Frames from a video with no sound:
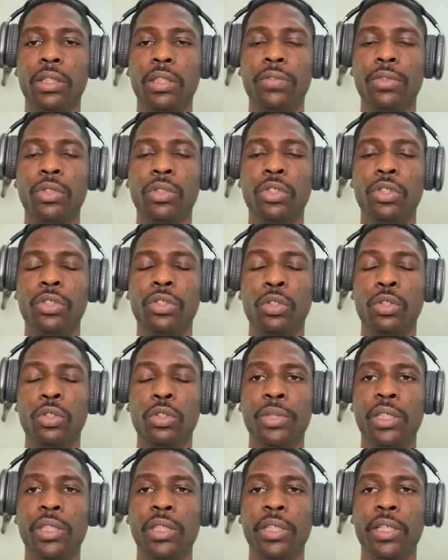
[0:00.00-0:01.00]
Even social
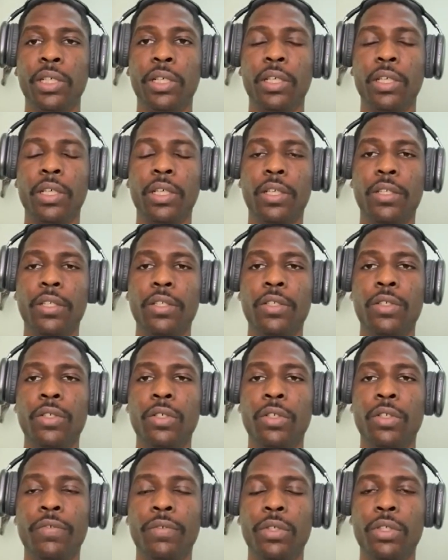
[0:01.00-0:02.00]
media,
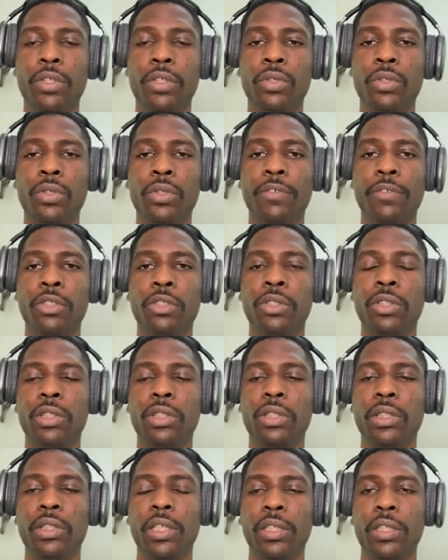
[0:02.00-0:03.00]
it doesn't have to just
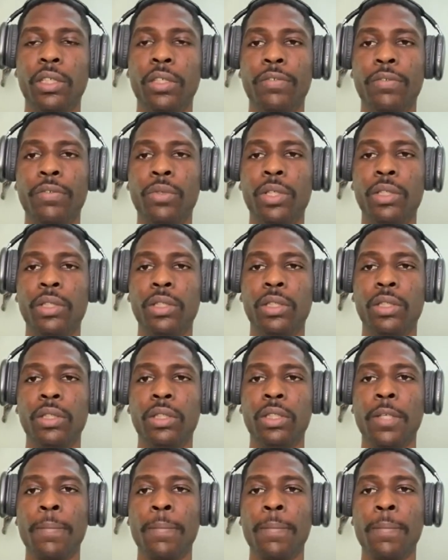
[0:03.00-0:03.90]
take the influencers.